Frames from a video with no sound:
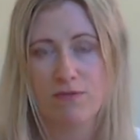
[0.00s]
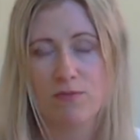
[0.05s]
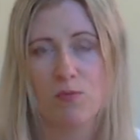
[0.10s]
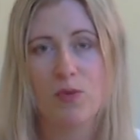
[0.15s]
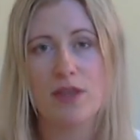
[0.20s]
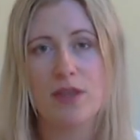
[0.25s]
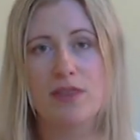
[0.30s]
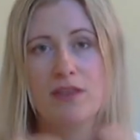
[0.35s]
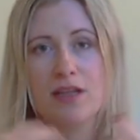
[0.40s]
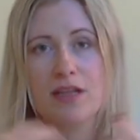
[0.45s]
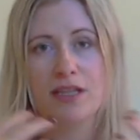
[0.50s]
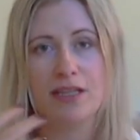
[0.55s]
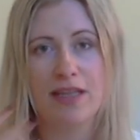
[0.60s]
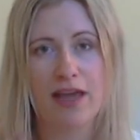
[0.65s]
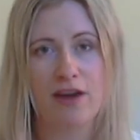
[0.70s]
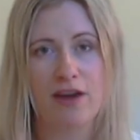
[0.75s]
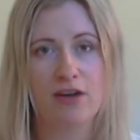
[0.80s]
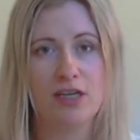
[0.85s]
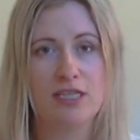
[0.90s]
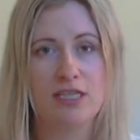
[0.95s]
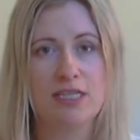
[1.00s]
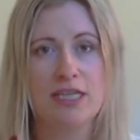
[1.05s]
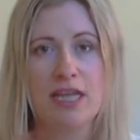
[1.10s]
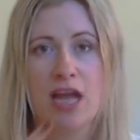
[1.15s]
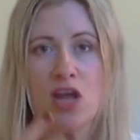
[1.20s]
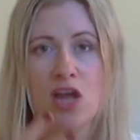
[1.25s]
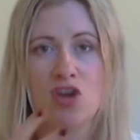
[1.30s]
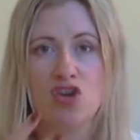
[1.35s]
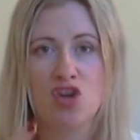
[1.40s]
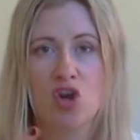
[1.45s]
with clarity
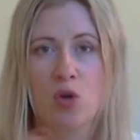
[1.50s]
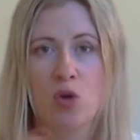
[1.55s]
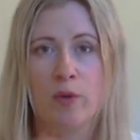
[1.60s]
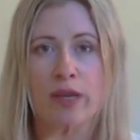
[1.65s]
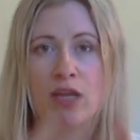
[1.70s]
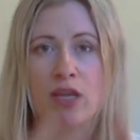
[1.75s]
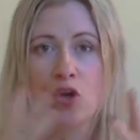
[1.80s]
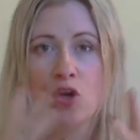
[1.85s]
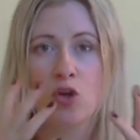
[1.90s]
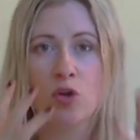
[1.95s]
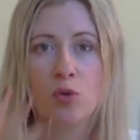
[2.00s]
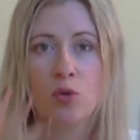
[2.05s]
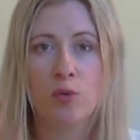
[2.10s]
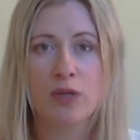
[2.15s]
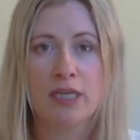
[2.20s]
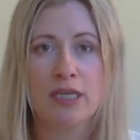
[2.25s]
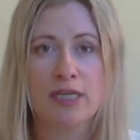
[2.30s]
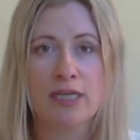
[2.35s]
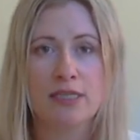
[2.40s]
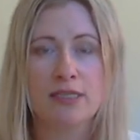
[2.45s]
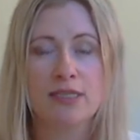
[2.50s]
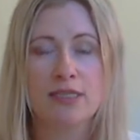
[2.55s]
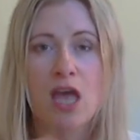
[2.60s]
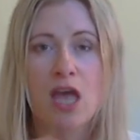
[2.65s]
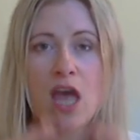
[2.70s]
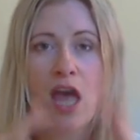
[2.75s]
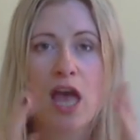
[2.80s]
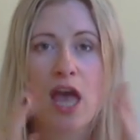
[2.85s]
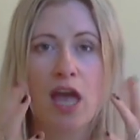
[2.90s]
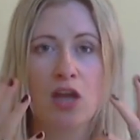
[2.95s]
and knowing who it is
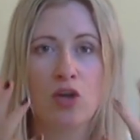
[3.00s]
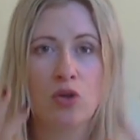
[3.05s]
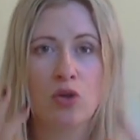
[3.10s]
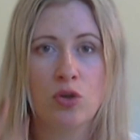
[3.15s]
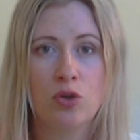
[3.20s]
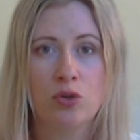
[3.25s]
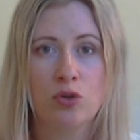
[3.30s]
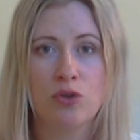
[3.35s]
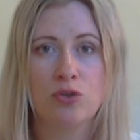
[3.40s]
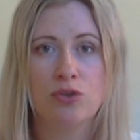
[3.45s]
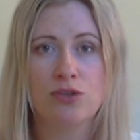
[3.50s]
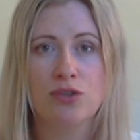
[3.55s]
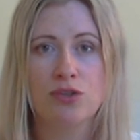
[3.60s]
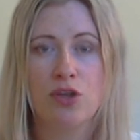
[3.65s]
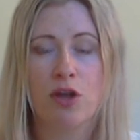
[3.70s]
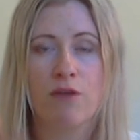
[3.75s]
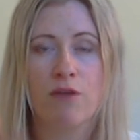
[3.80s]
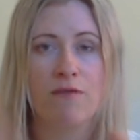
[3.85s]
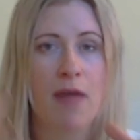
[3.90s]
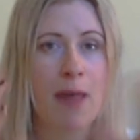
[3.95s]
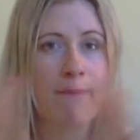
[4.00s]
and who you serve,